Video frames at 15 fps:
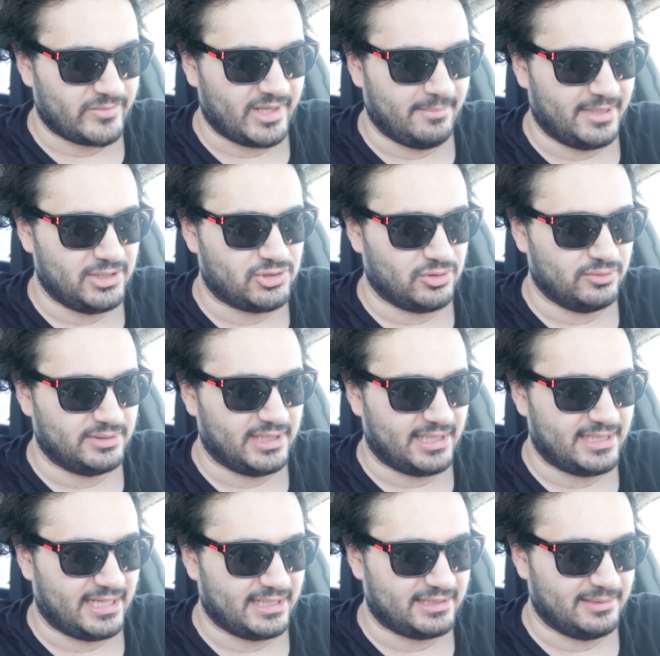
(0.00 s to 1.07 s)
And my drone
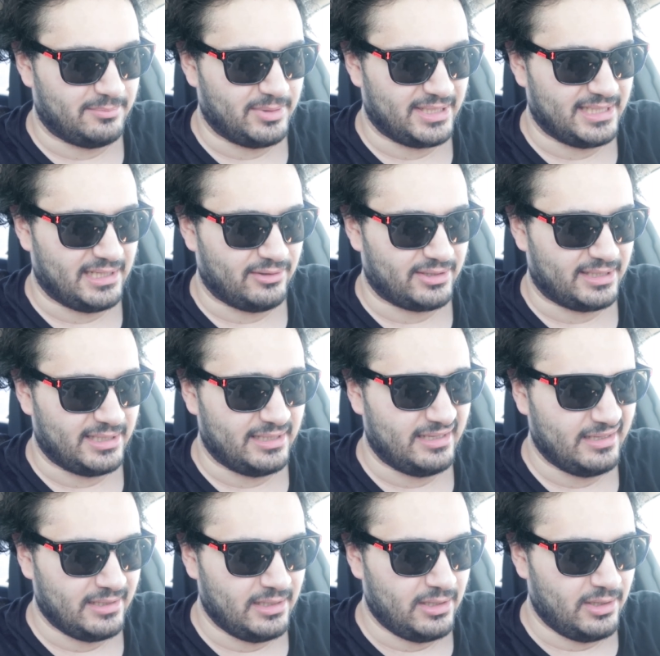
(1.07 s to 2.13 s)
died. I had to bring it out again.